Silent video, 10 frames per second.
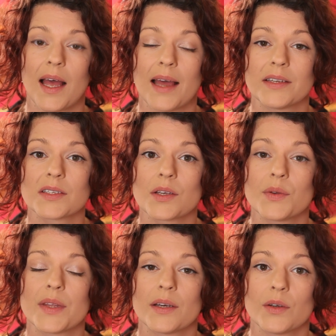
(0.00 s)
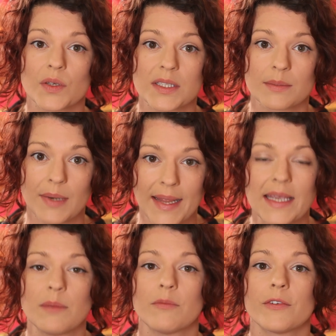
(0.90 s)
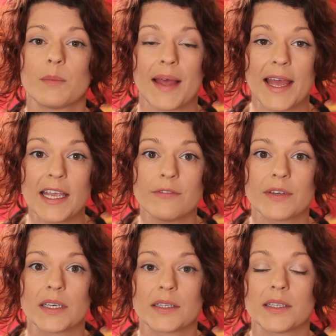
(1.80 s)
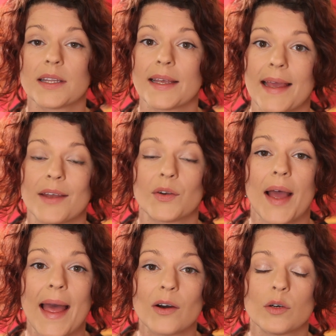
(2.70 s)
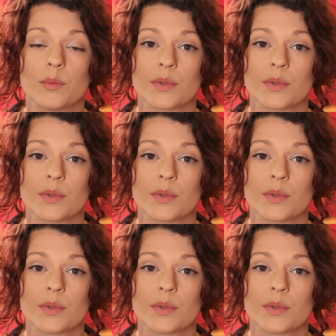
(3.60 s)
and as though they are not to blame for behaviour that they cannot help,